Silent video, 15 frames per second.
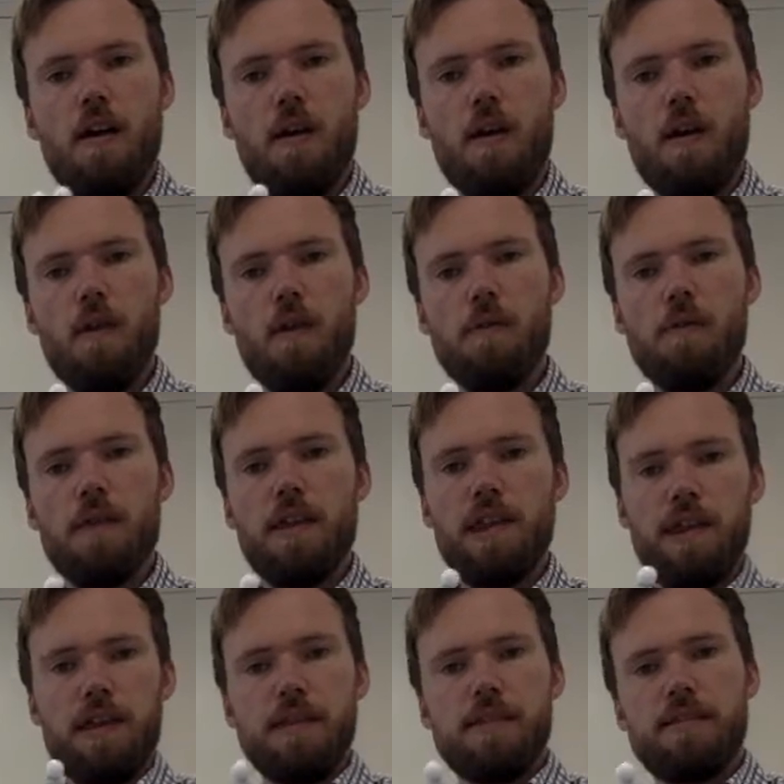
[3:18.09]
of
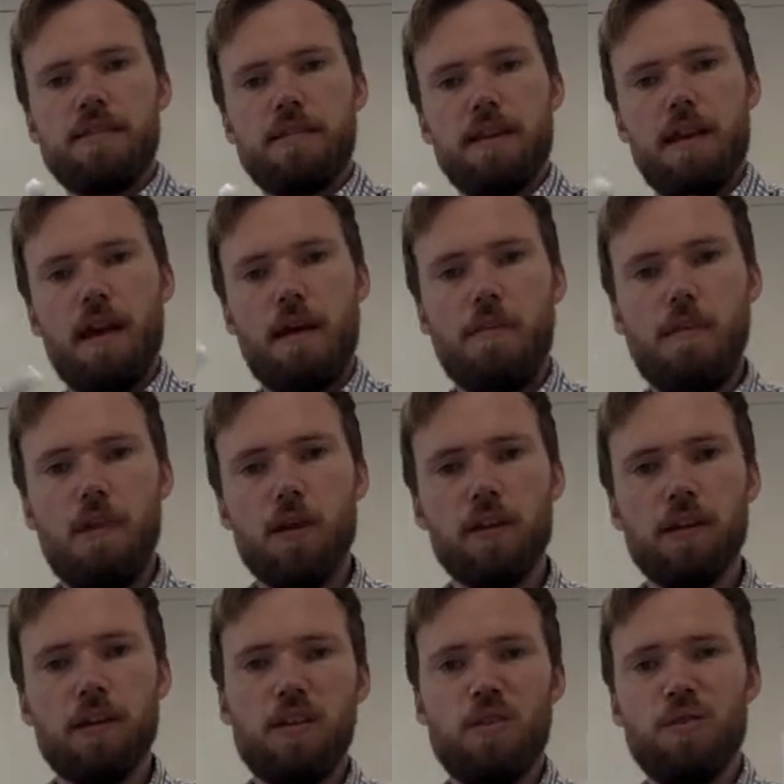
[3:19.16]
this
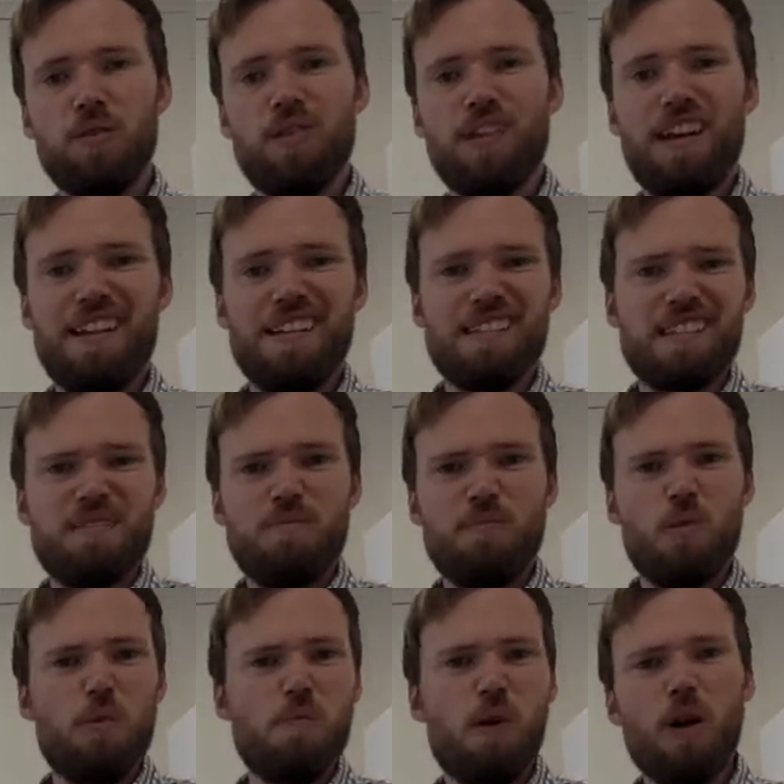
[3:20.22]
molecule that is
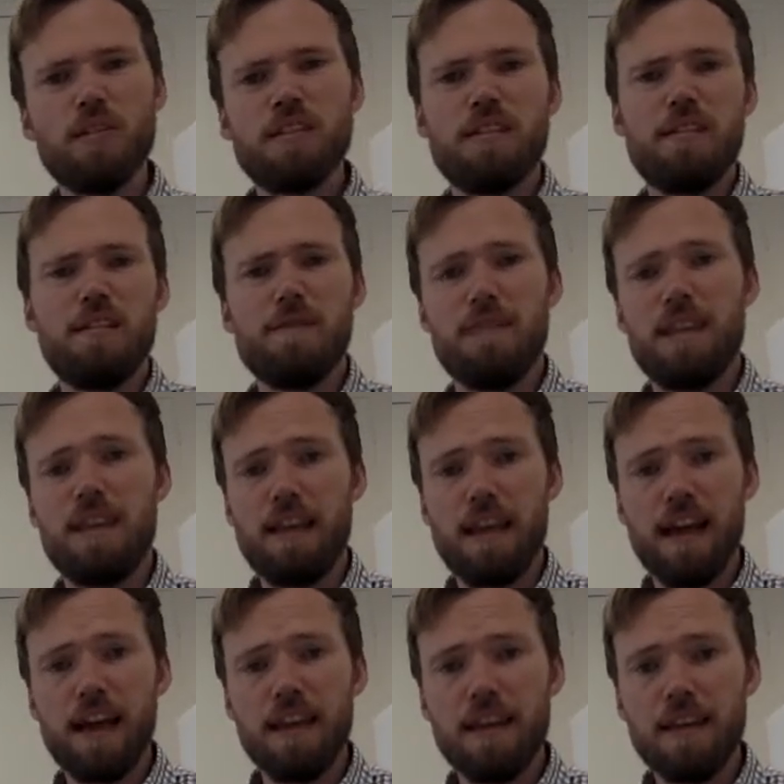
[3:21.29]
more positive than the
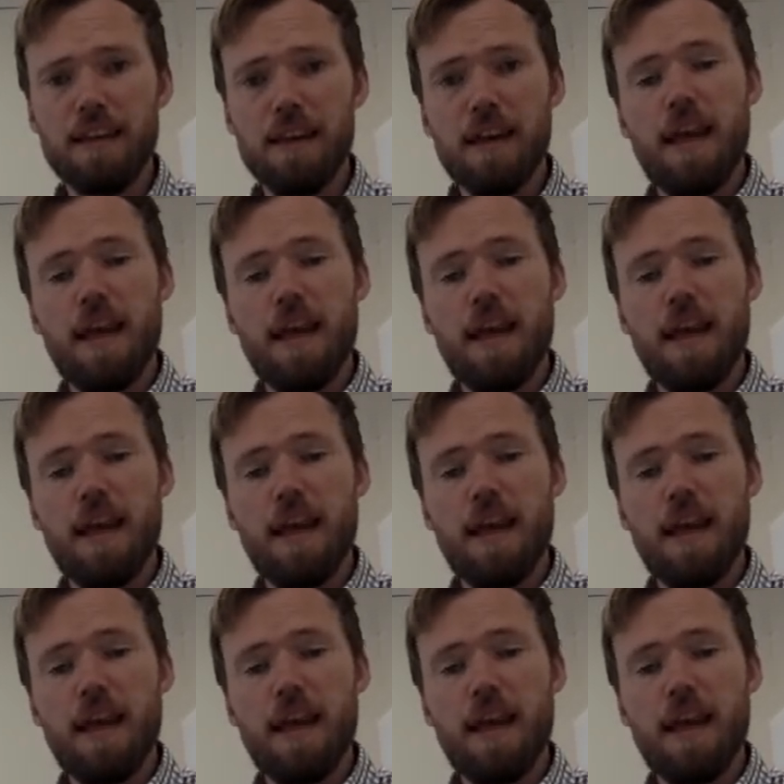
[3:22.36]
other.